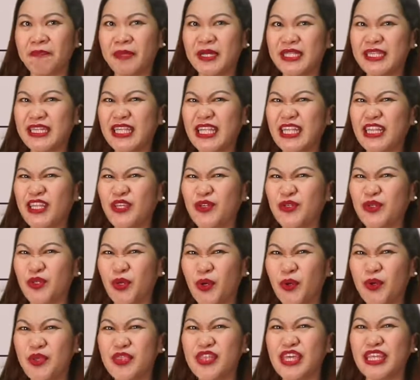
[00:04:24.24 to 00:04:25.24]
But did you
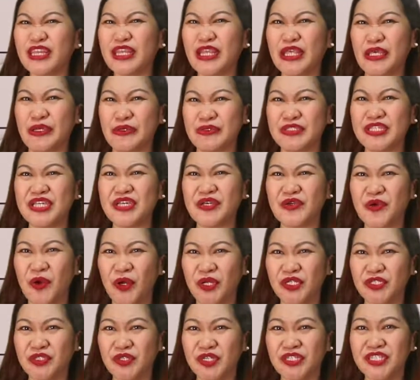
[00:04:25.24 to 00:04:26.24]
know that using
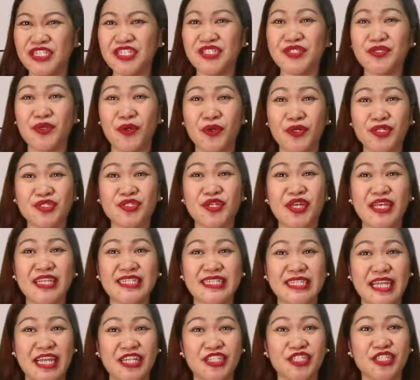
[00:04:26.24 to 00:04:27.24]
contrast is also
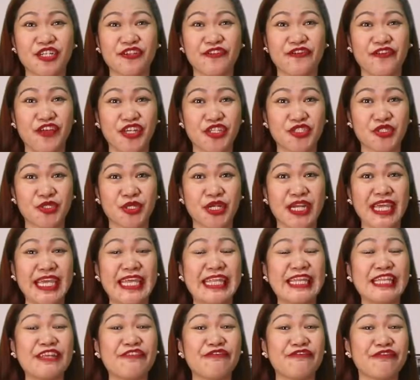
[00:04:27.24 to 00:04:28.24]
an essential feature
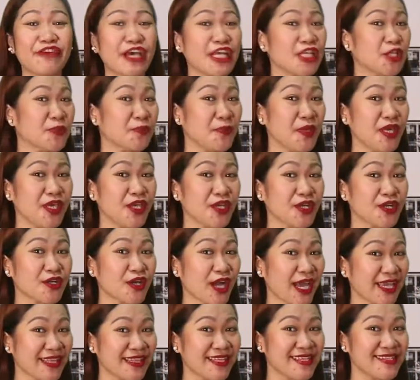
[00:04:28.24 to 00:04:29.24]
in developing
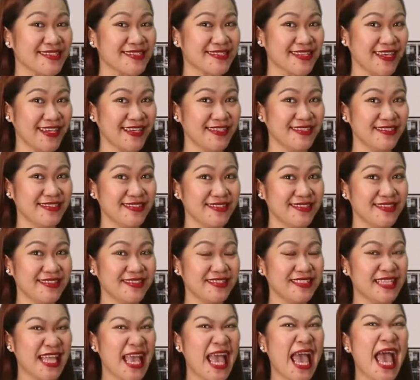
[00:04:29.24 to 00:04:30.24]
your writing skill?
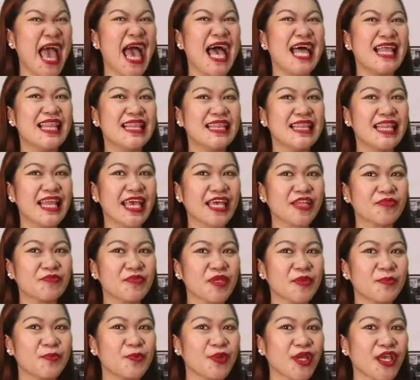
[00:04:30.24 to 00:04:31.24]

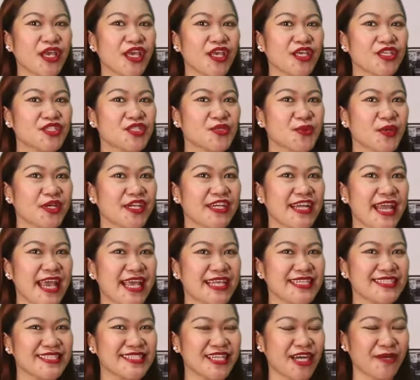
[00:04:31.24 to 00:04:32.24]
Let me bring you to our
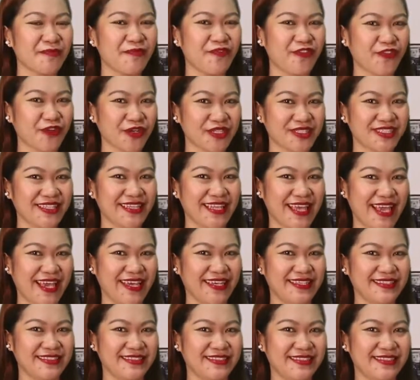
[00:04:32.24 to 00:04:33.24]
next stop for
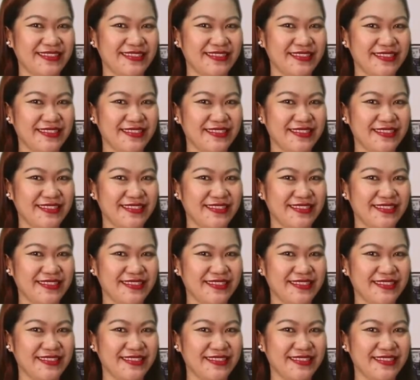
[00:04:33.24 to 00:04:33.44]
today.